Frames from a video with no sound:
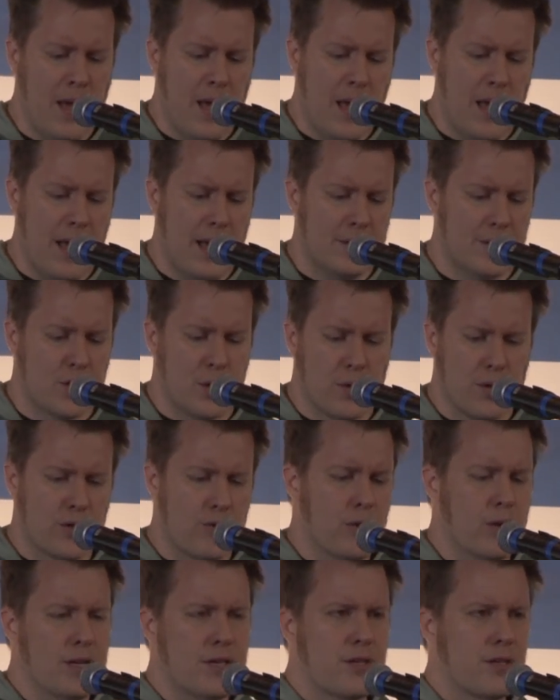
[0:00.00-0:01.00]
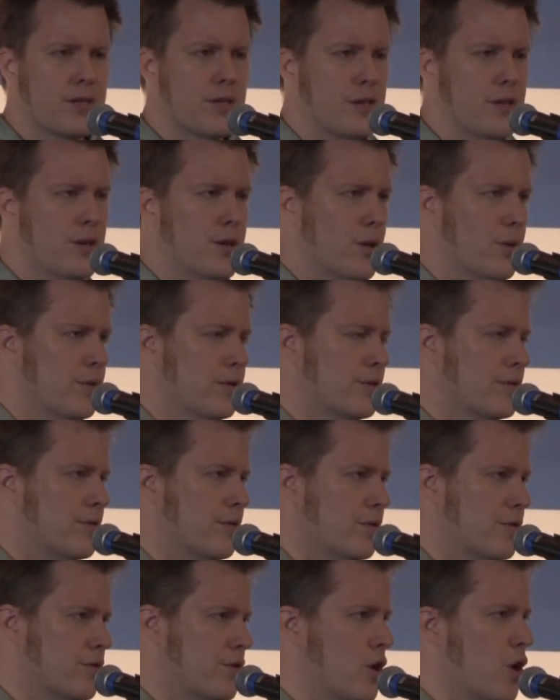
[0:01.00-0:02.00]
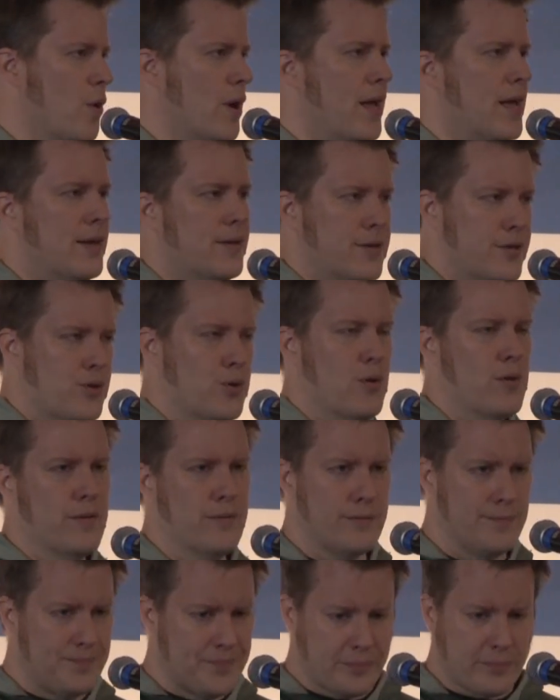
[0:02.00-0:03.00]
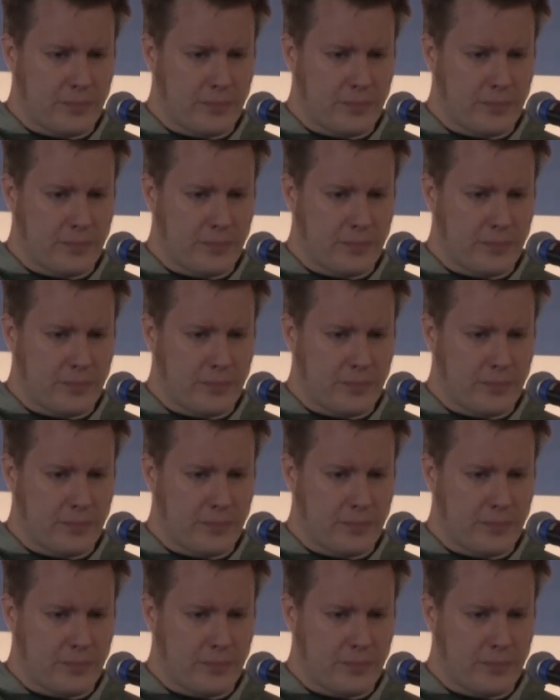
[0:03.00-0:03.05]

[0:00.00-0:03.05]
And so there's really just, there's no end to sort of